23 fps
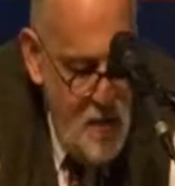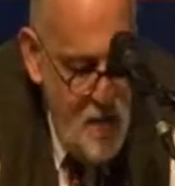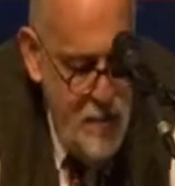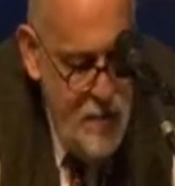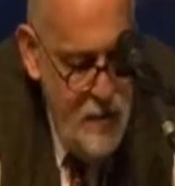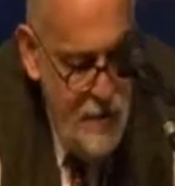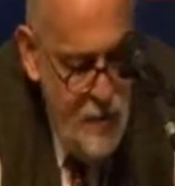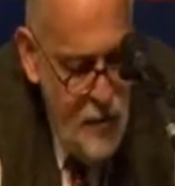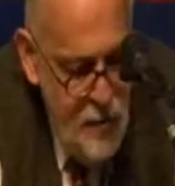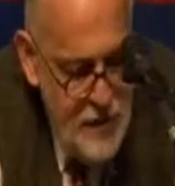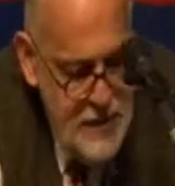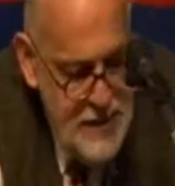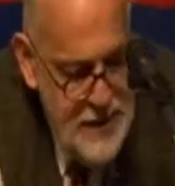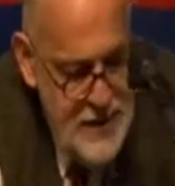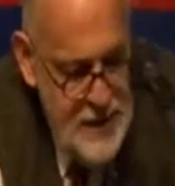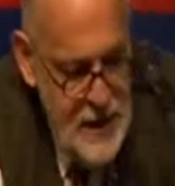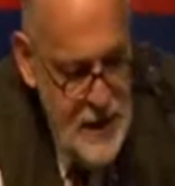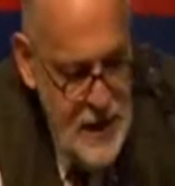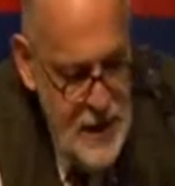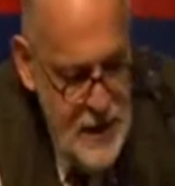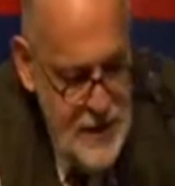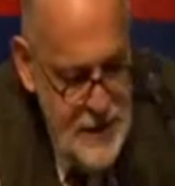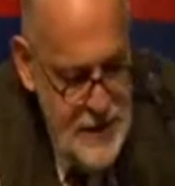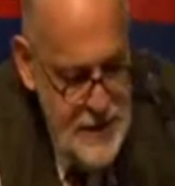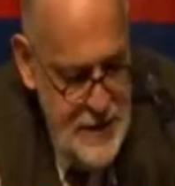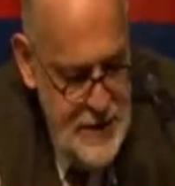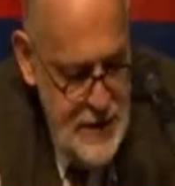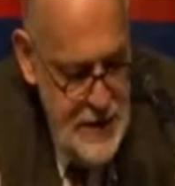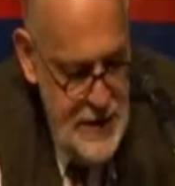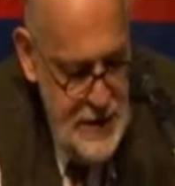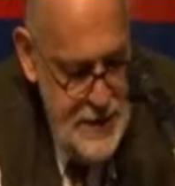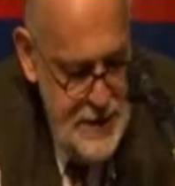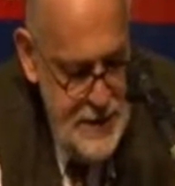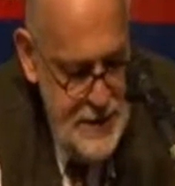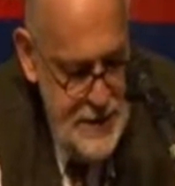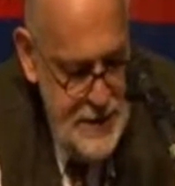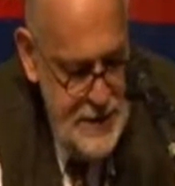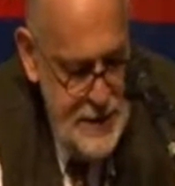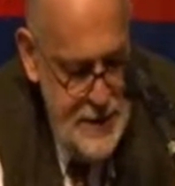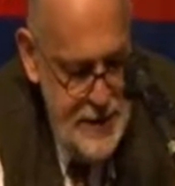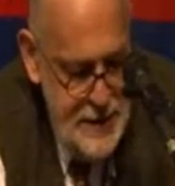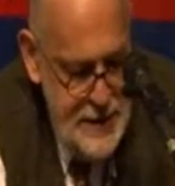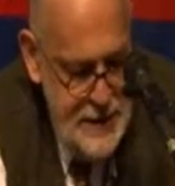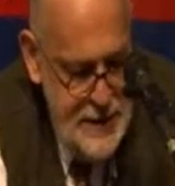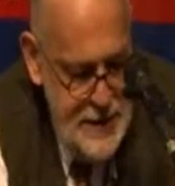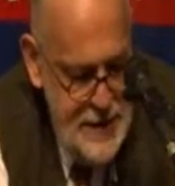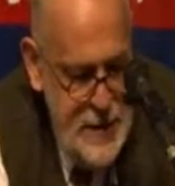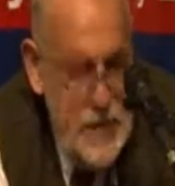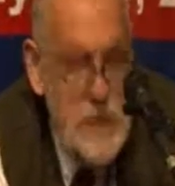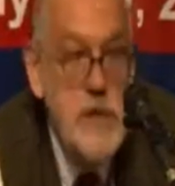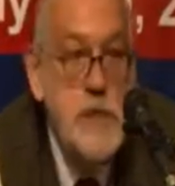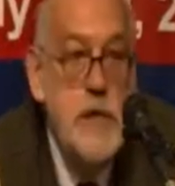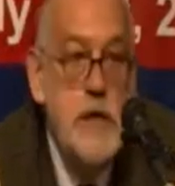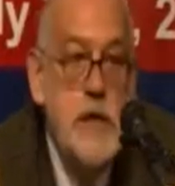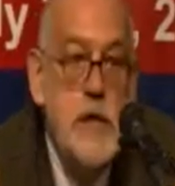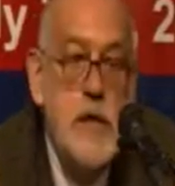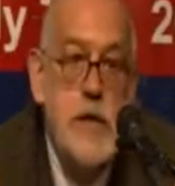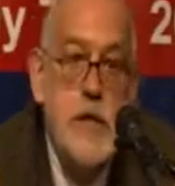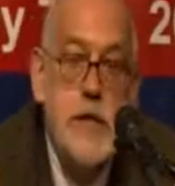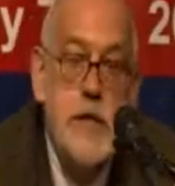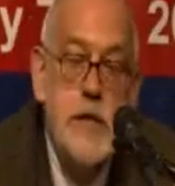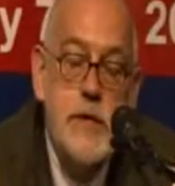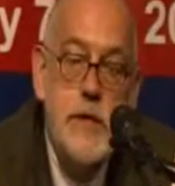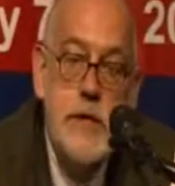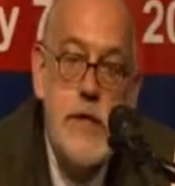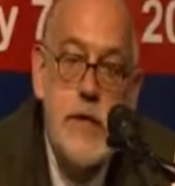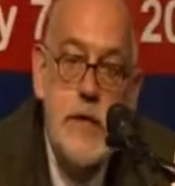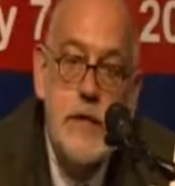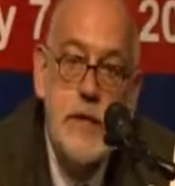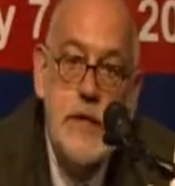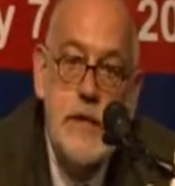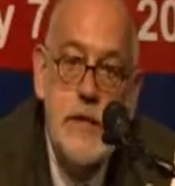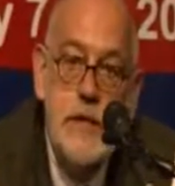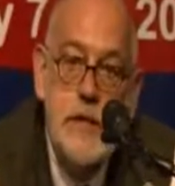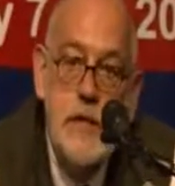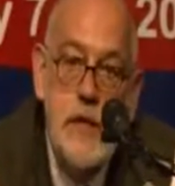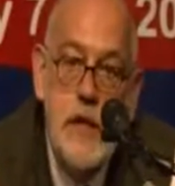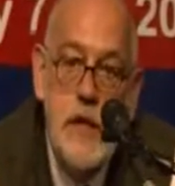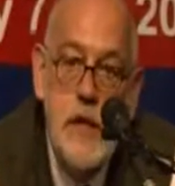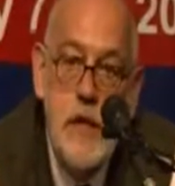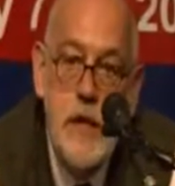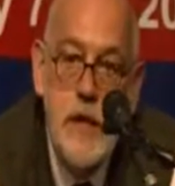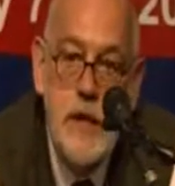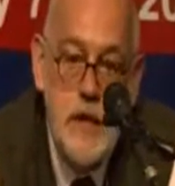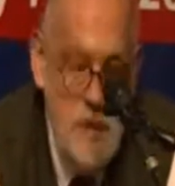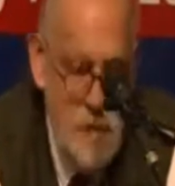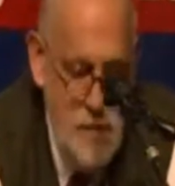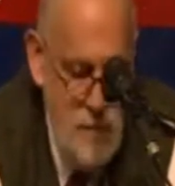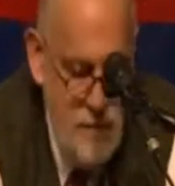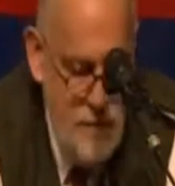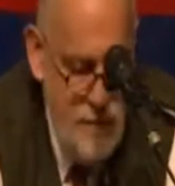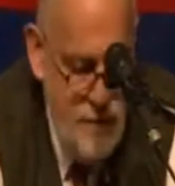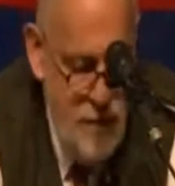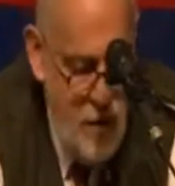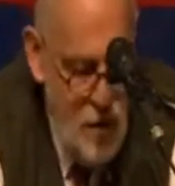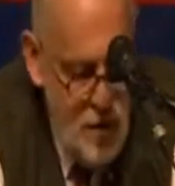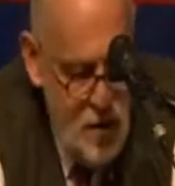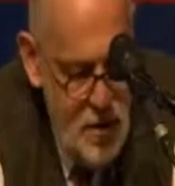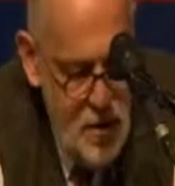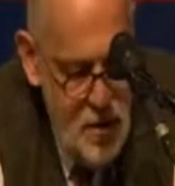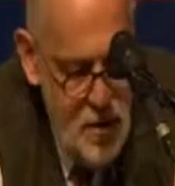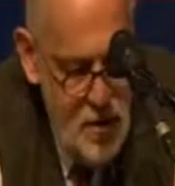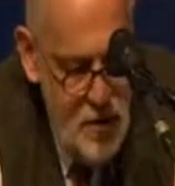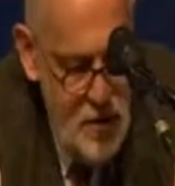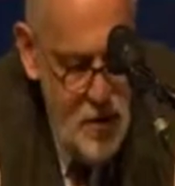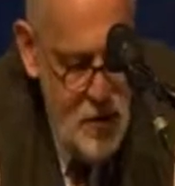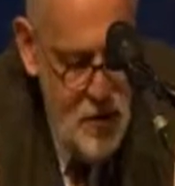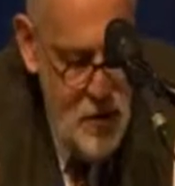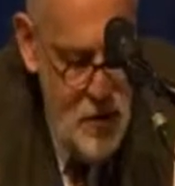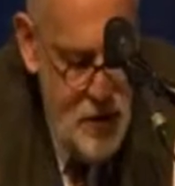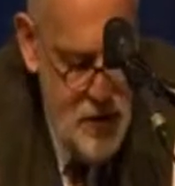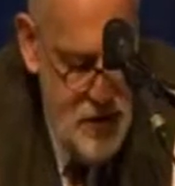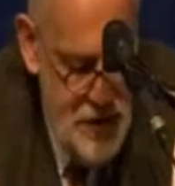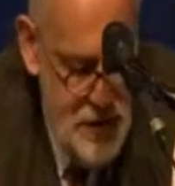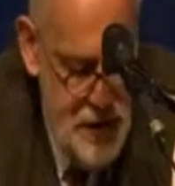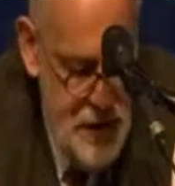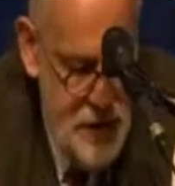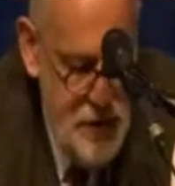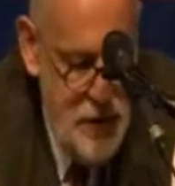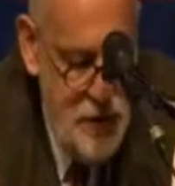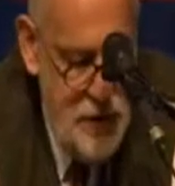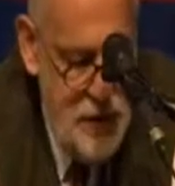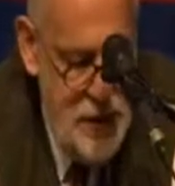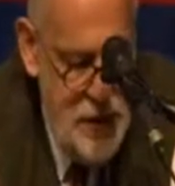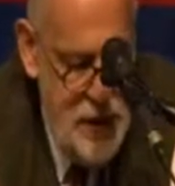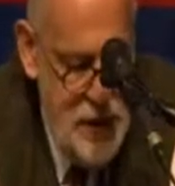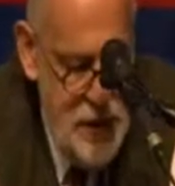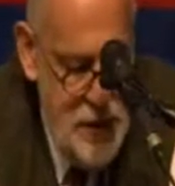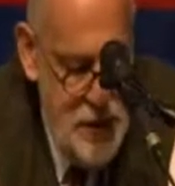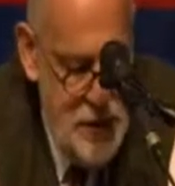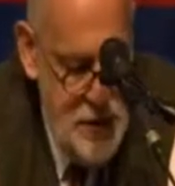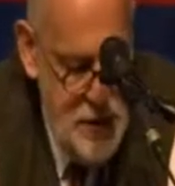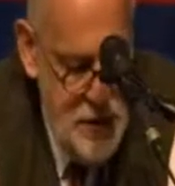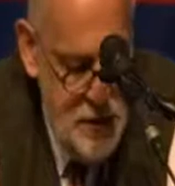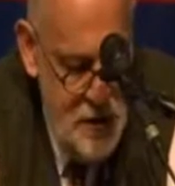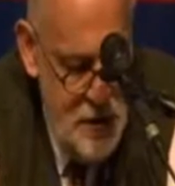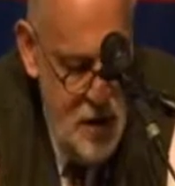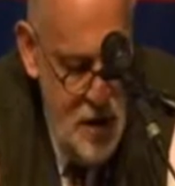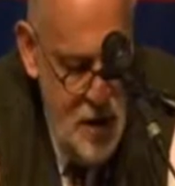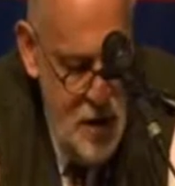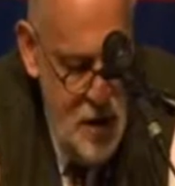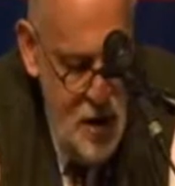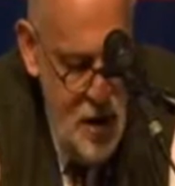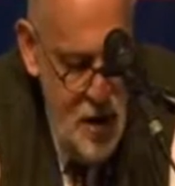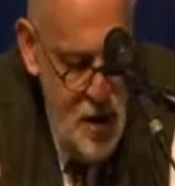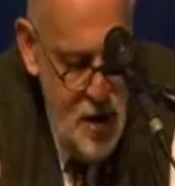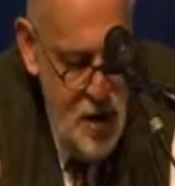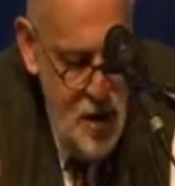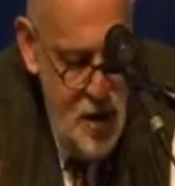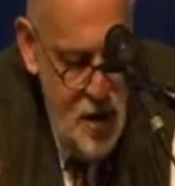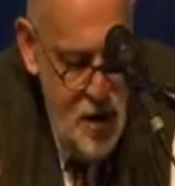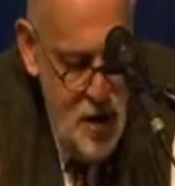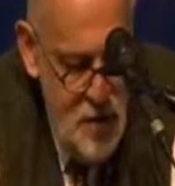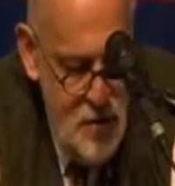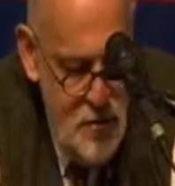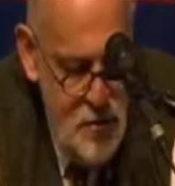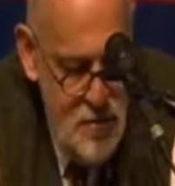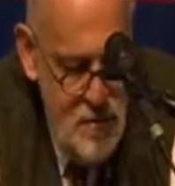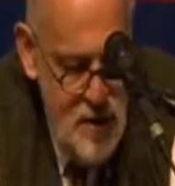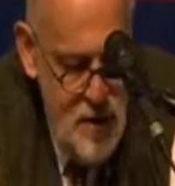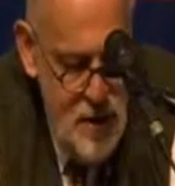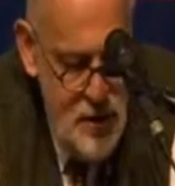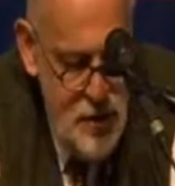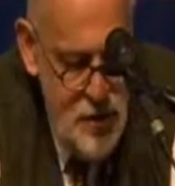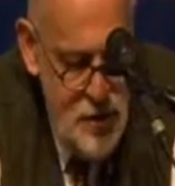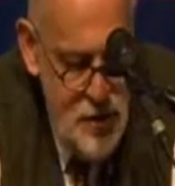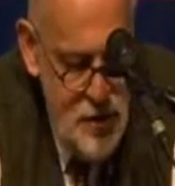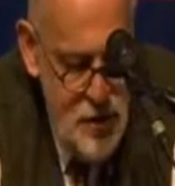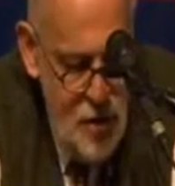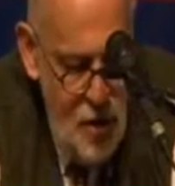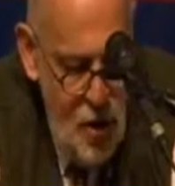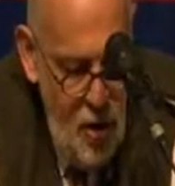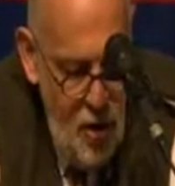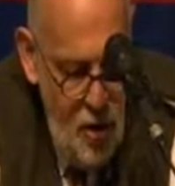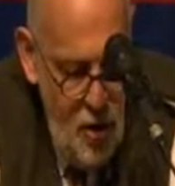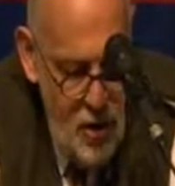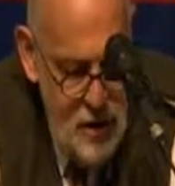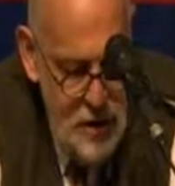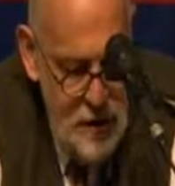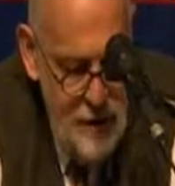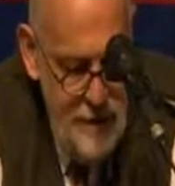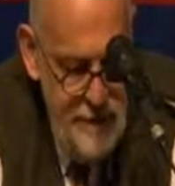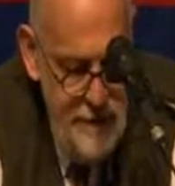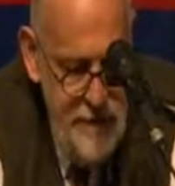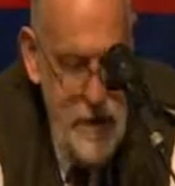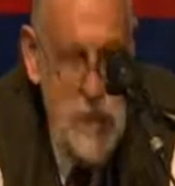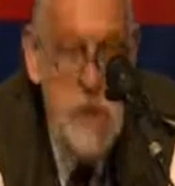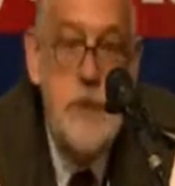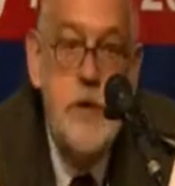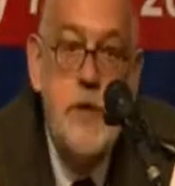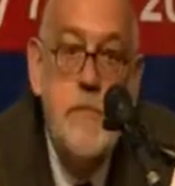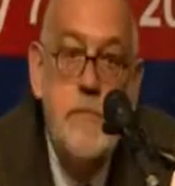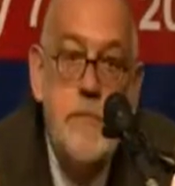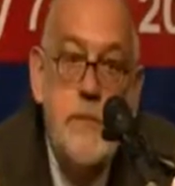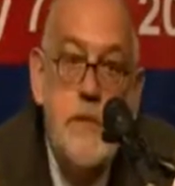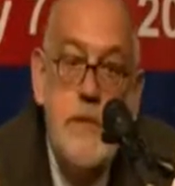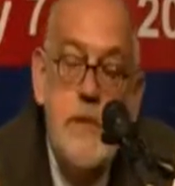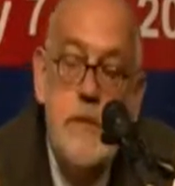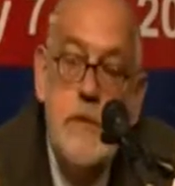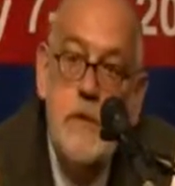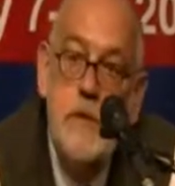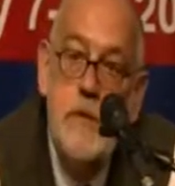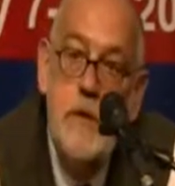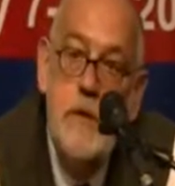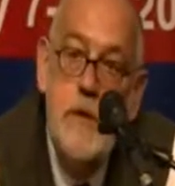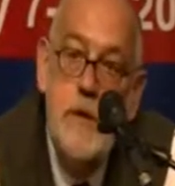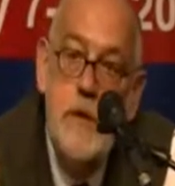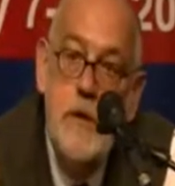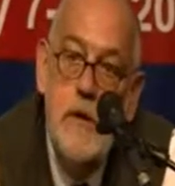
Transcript: The first thing I think is that it is necessary for Holocaust education to mention all victims,